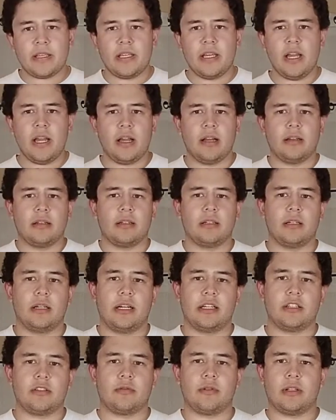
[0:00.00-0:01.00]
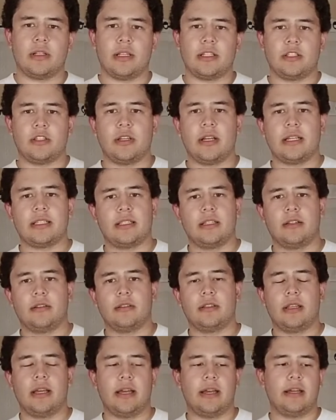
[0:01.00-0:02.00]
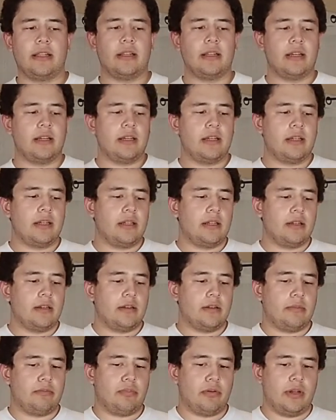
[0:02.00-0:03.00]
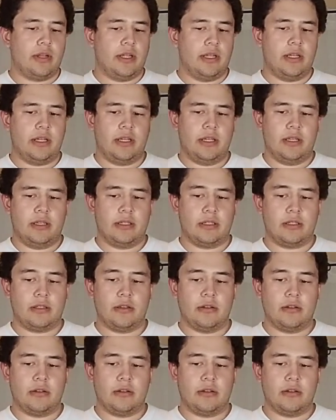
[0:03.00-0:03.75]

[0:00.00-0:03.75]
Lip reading: yeah, I just want to let you guys know that I